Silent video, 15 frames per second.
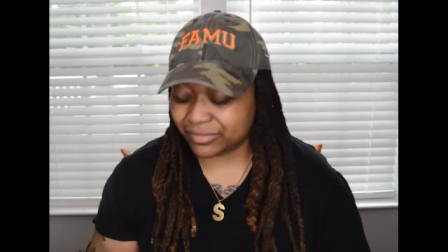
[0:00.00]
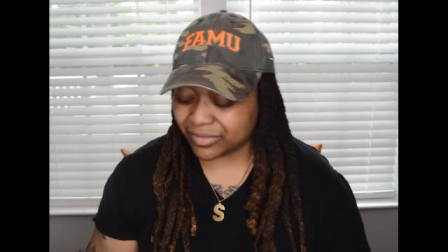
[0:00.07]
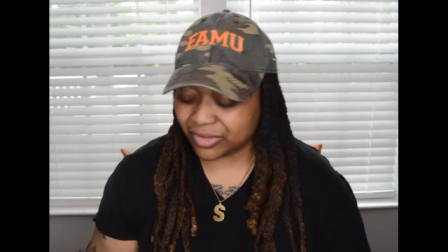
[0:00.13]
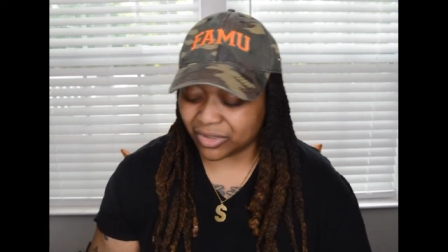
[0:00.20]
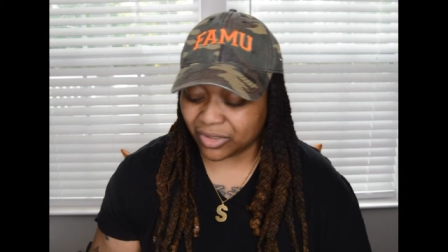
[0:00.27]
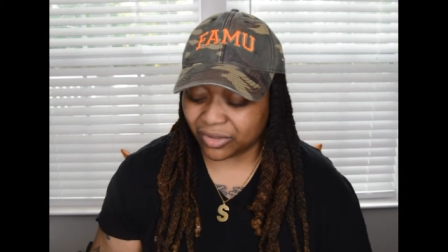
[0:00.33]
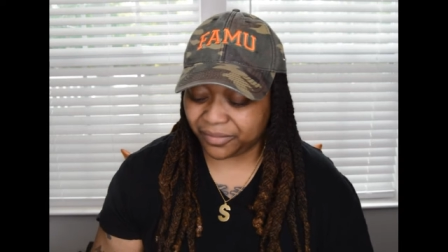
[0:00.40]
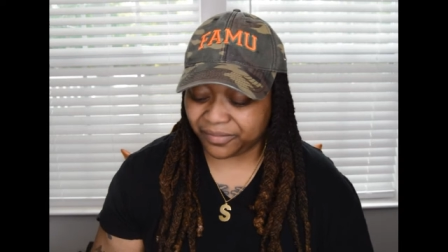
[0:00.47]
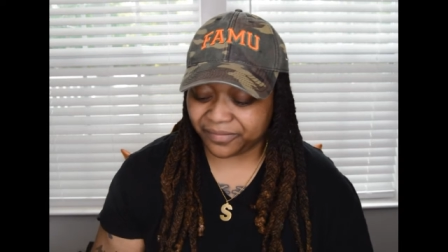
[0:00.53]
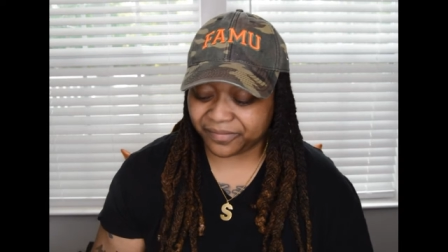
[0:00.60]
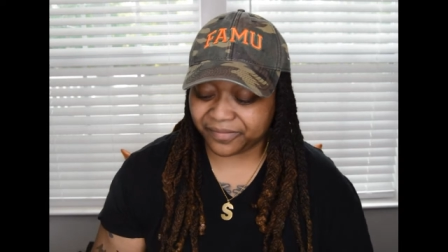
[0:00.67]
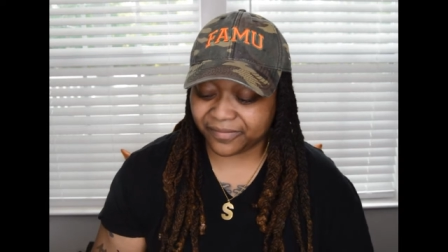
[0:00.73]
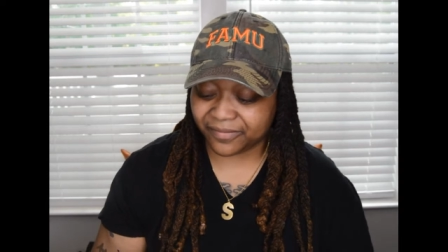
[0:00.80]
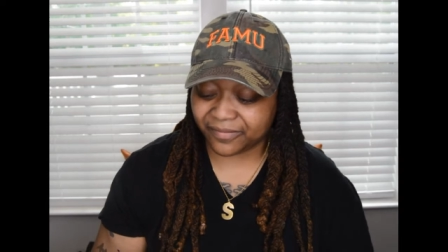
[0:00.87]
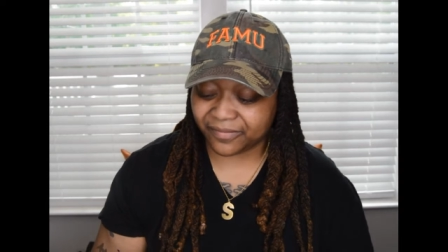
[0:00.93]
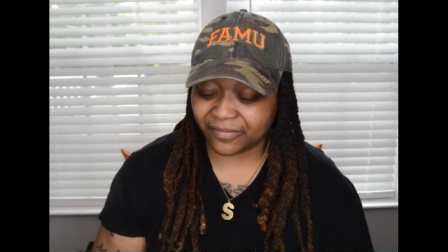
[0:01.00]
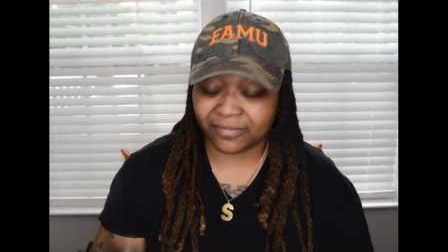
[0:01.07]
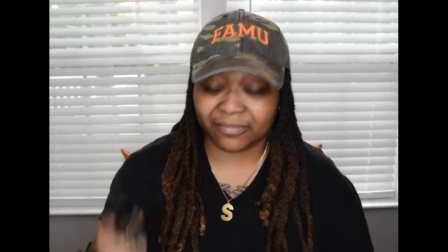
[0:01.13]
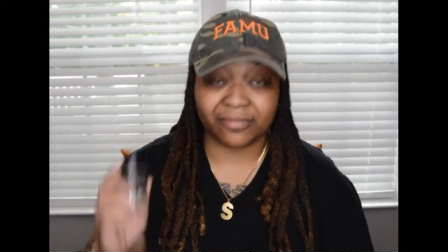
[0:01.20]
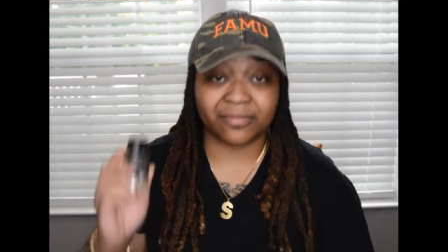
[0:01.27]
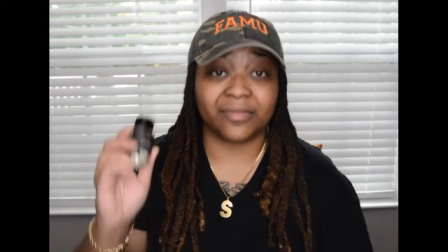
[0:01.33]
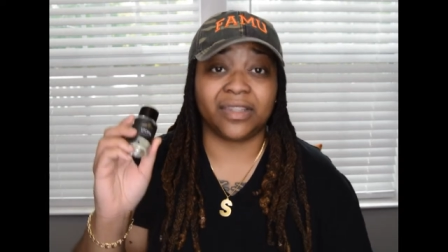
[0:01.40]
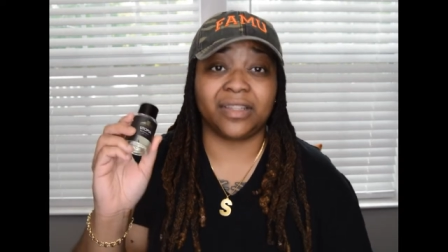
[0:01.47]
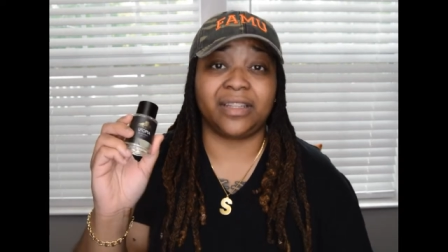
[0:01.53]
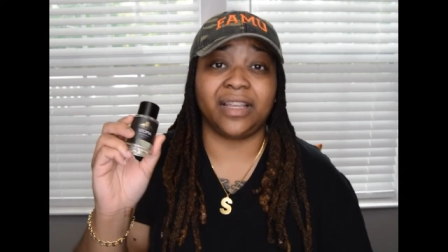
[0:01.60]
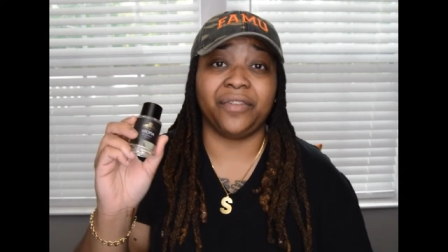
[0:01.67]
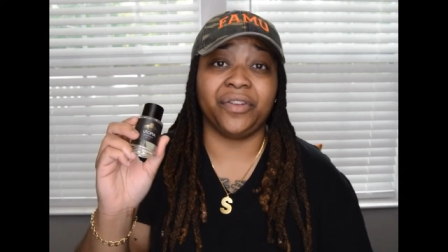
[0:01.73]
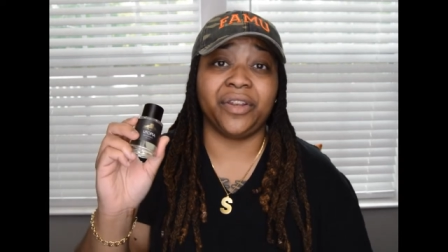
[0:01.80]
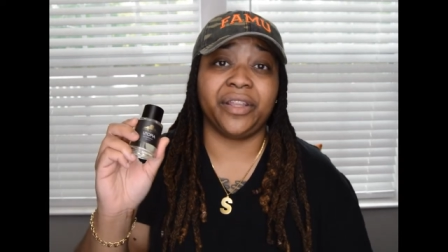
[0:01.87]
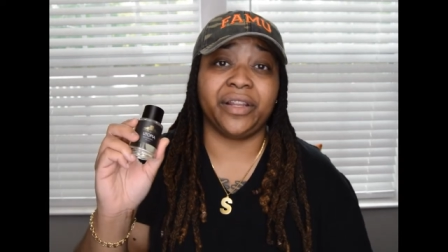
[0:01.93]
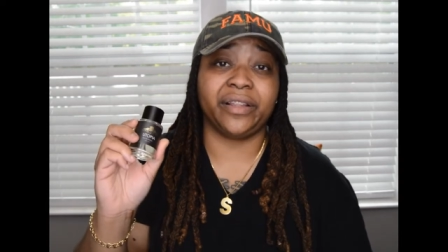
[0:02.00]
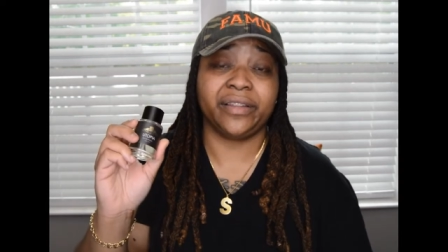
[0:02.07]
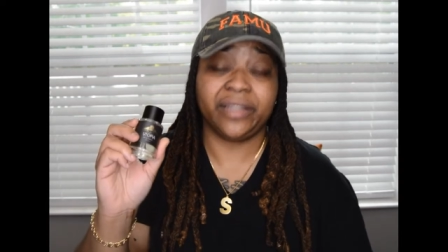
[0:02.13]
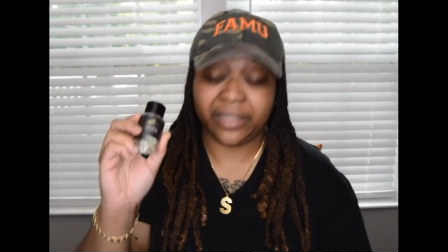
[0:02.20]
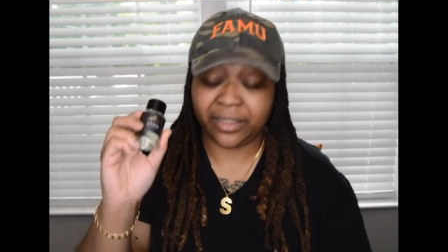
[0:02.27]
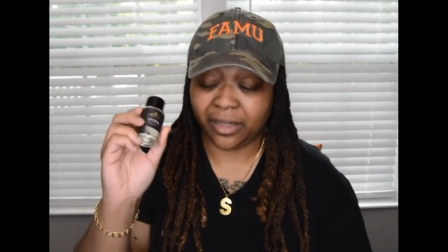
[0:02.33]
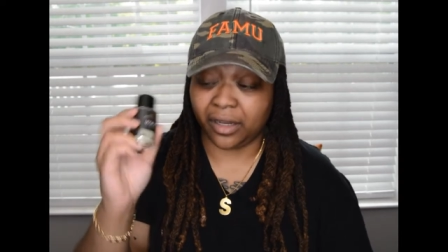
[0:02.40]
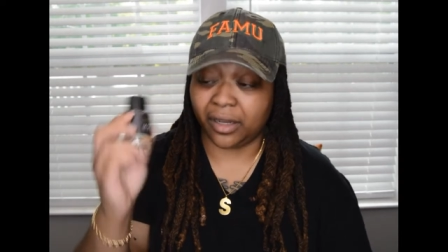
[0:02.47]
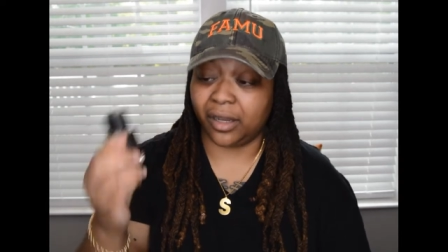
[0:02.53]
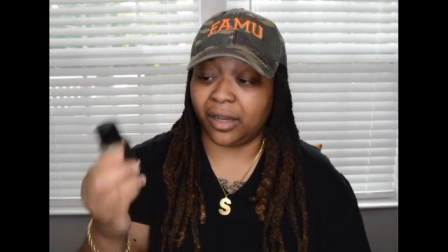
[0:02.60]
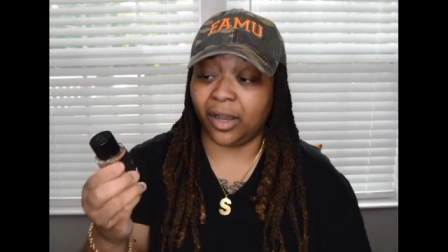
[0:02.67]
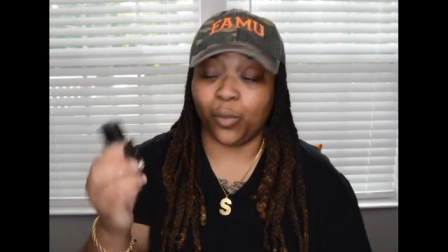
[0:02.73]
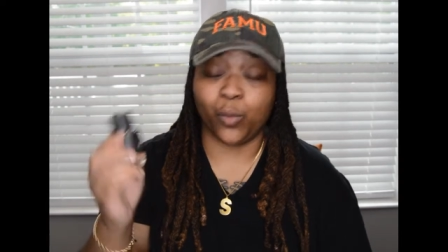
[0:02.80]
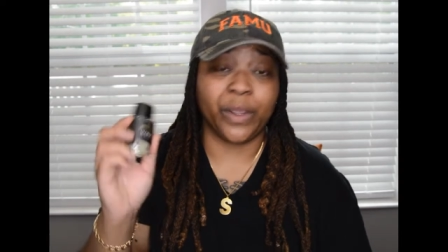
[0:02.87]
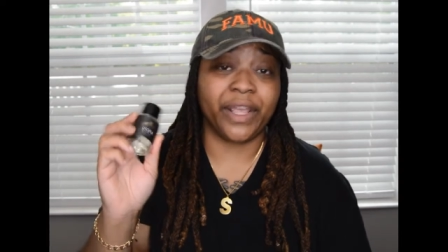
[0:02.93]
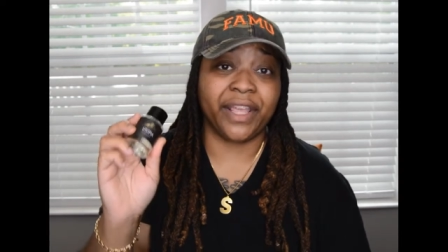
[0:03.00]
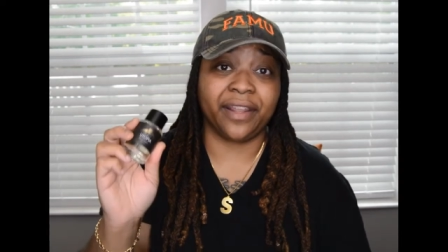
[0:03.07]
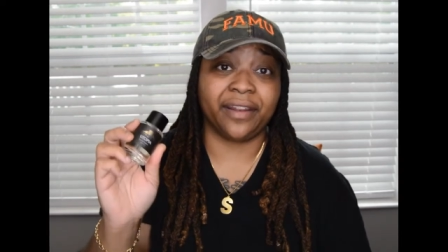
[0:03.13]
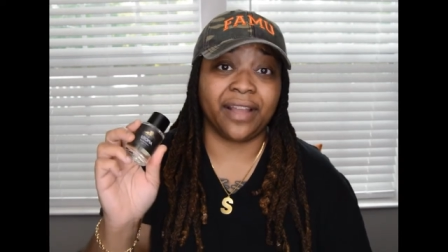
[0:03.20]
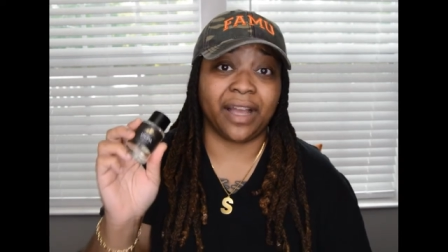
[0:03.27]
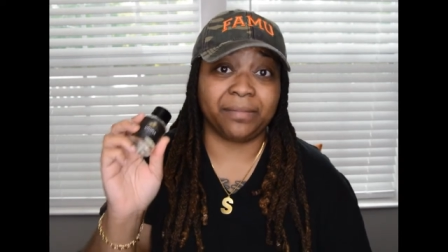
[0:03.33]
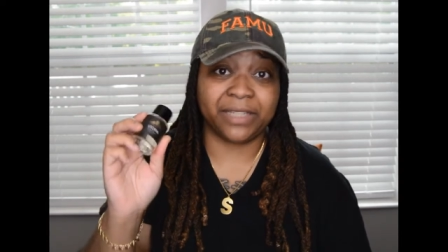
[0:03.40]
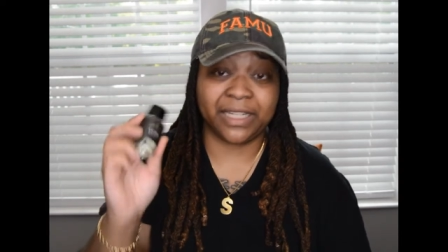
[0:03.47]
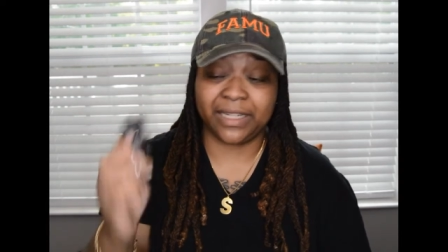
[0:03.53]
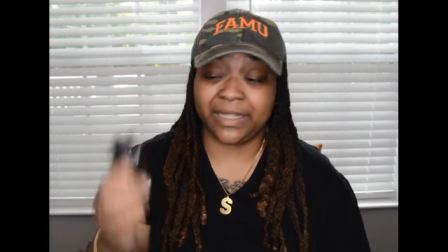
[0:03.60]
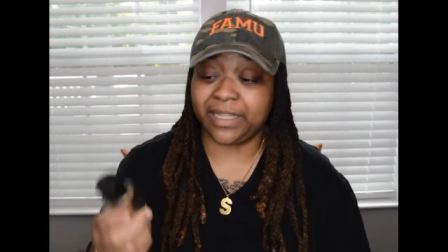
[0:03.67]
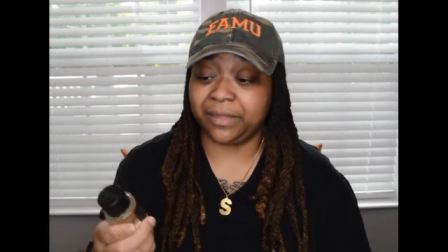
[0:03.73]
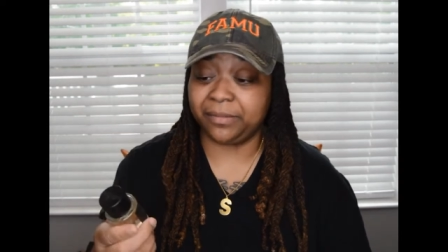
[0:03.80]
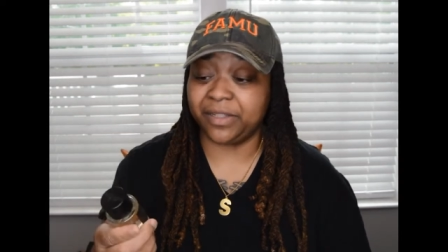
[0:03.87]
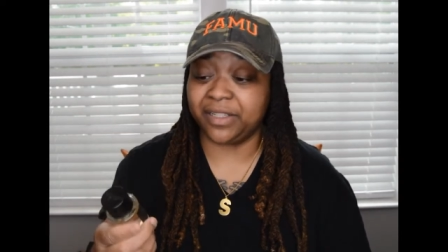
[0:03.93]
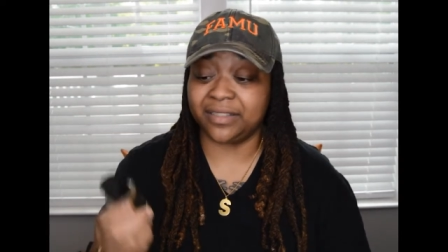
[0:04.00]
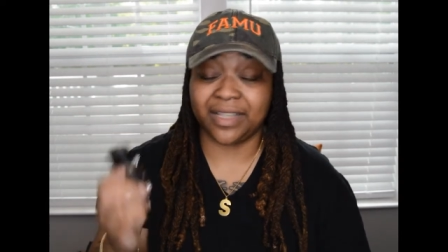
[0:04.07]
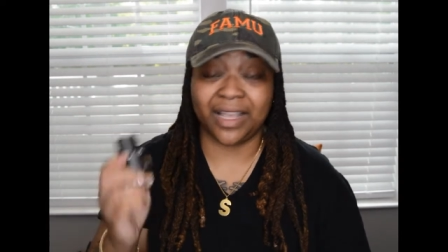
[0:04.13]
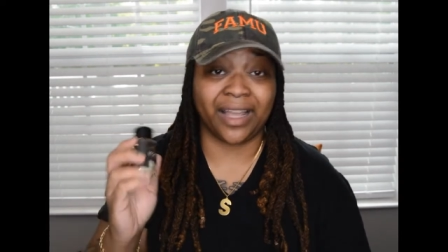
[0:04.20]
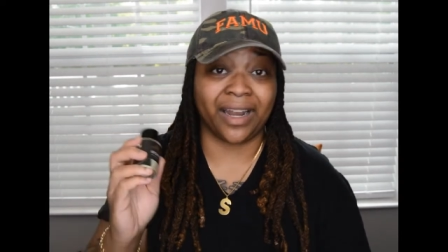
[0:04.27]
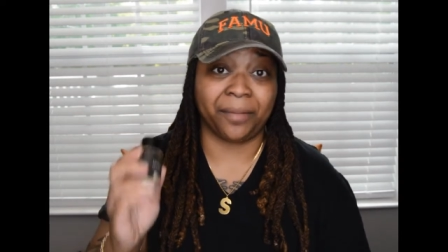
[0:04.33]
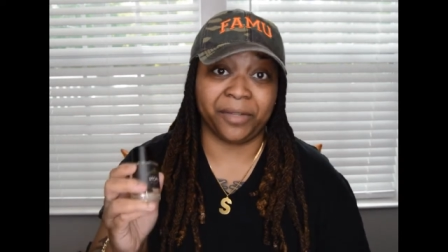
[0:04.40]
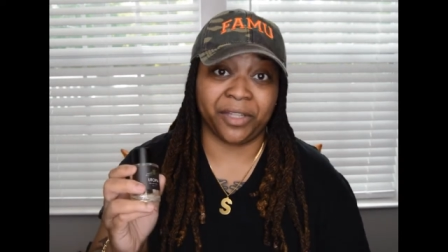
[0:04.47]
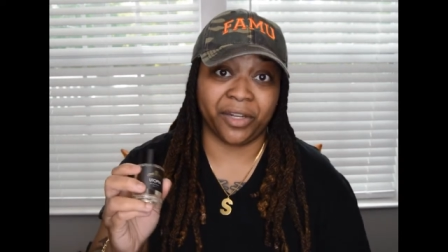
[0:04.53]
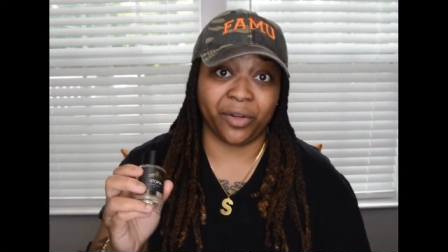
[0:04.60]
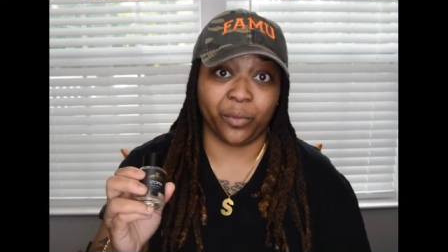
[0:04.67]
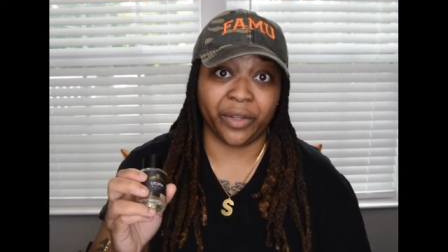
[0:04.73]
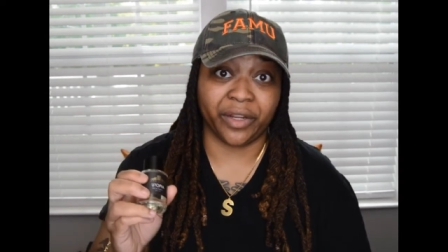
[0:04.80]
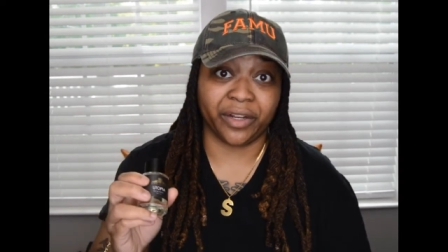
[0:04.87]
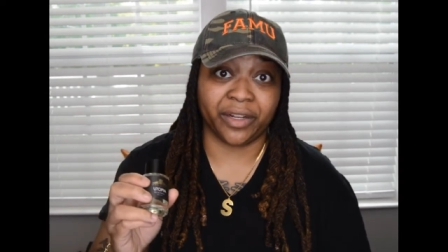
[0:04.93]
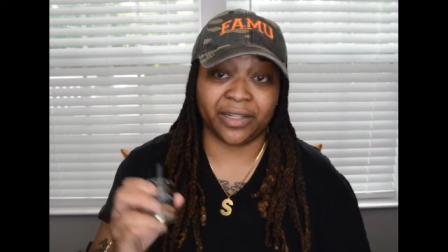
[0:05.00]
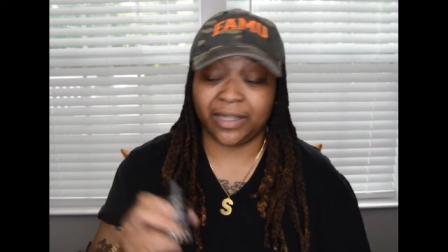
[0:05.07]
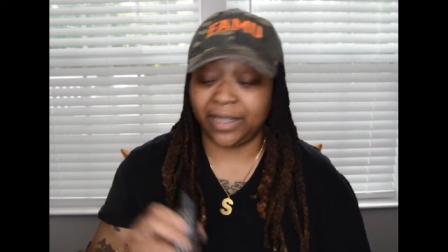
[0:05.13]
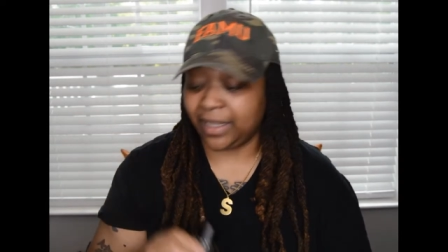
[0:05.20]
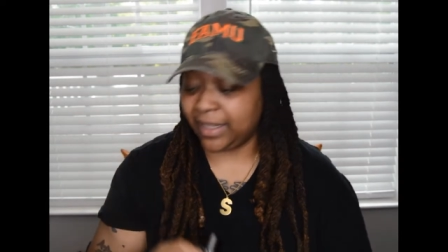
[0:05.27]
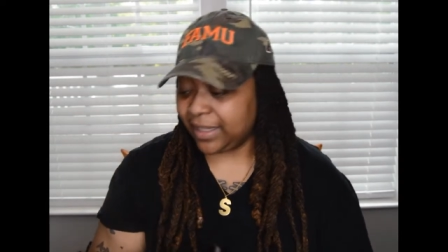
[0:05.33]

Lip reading: So definitely a win. I plan to keep this and I plan to wear it.